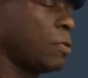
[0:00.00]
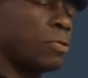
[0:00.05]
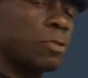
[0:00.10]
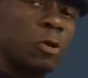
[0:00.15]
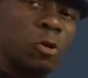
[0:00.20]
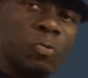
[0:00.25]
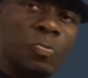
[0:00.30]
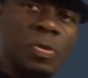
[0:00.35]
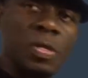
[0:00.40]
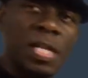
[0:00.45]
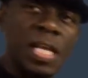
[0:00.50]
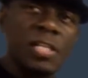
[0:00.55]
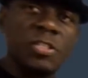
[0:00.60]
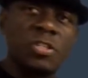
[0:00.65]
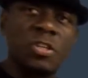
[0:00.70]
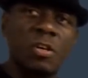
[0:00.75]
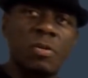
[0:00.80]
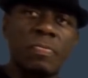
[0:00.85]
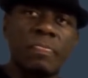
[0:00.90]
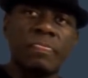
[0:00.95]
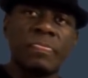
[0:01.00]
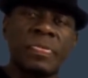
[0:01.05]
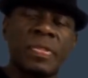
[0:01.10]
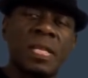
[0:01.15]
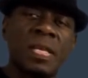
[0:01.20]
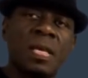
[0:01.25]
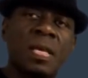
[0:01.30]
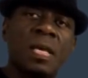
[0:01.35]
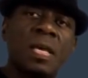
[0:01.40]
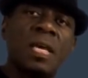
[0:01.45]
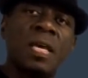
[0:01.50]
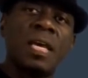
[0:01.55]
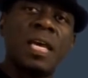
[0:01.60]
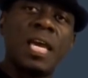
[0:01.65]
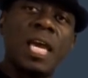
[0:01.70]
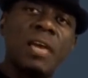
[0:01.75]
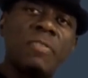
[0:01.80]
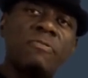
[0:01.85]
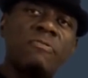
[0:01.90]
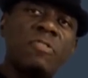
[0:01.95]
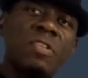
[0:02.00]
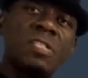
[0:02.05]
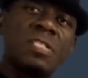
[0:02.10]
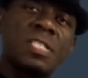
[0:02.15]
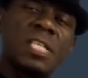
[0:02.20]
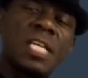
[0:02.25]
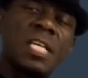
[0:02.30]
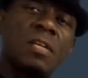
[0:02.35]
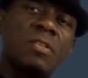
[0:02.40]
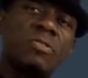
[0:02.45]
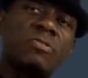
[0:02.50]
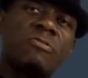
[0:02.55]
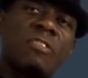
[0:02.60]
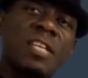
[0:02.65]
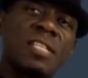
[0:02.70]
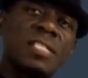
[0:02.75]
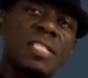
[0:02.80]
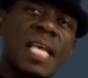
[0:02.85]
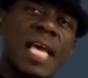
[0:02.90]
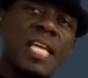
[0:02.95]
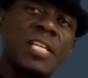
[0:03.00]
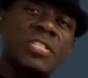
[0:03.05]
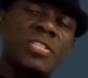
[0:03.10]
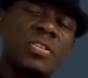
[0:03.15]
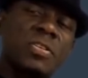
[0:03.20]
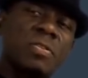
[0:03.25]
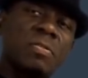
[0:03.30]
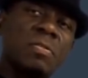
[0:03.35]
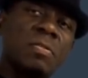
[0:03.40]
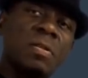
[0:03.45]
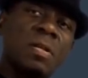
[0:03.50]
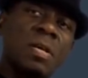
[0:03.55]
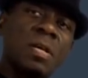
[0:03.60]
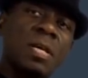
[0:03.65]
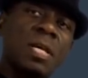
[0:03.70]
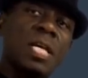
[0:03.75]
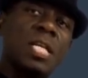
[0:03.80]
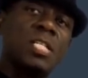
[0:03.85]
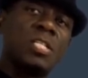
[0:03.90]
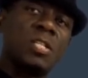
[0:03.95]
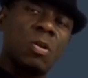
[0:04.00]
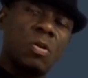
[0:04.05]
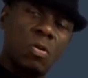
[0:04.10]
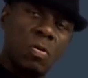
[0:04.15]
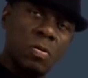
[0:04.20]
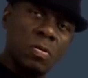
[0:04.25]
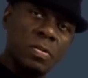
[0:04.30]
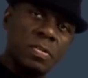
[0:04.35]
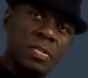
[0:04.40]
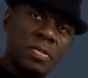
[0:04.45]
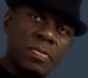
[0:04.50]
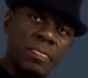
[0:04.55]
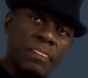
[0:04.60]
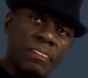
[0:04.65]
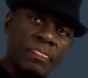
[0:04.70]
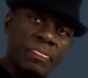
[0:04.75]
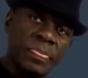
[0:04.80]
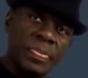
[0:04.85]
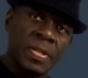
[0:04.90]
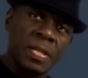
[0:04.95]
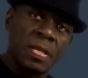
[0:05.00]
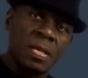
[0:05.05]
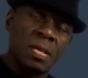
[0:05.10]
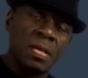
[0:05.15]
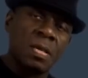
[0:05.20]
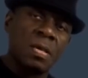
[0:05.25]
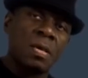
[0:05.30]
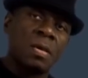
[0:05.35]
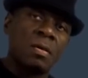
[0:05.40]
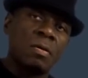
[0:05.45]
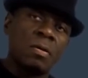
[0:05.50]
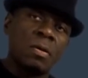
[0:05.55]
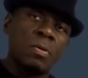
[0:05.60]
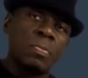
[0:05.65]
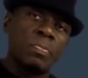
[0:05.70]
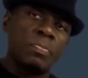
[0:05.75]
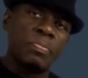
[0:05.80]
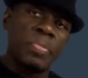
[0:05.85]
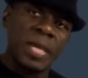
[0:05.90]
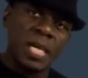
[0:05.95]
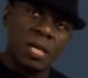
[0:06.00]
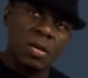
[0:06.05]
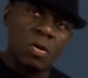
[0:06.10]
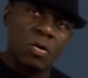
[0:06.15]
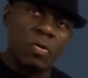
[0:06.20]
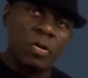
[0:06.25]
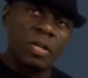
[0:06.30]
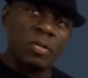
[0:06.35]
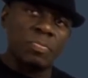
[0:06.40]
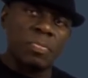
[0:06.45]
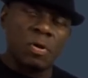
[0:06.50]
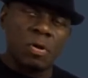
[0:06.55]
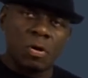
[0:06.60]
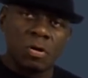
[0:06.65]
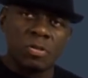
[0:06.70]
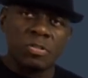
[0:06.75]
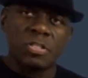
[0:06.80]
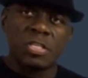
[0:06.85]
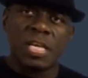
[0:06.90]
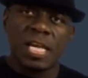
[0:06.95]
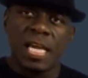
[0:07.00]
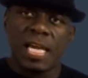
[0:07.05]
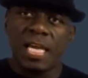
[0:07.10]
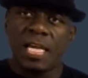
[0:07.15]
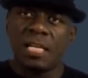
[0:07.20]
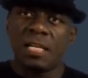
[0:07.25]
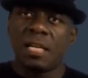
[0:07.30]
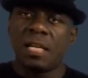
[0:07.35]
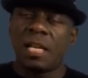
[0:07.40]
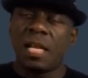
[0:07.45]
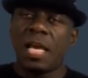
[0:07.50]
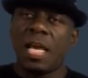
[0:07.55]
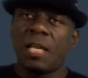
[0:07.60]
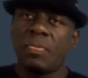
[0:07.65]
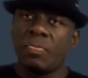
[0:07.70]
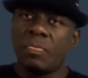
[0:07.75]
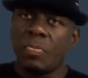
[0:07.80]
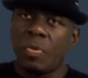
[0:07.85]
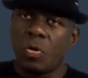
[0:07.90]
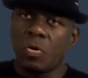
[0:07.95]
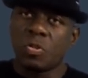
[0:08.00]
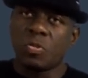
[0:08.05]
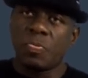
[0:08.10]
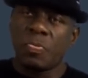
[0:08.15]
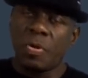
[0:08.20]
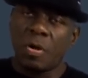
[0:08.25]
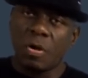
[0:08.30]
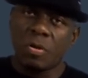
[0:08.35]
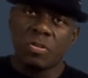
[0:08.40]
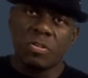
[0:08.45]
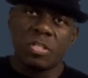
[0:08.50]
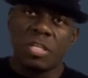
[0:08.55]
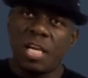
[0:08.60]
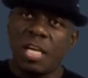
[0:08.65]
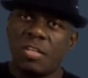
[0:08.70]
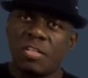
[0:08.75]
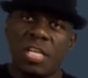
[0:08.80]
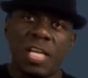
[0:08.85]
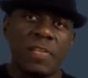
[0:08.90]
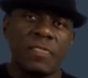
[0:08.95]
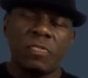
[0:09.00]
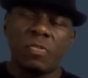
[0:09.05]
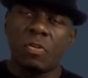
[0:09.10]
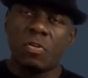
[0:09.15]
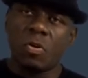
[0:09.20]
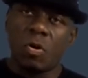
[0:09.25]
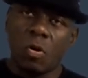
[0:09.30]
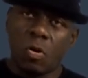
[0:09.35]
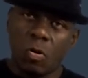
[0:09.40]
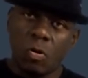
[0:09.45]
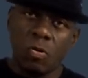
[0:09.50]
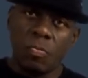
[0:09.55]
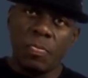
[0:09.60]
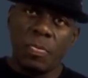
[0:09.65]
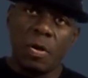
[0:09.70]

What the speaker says: The open ledger. Every single transaction is logged. Bitcoin blockchain and most blockchains, if not all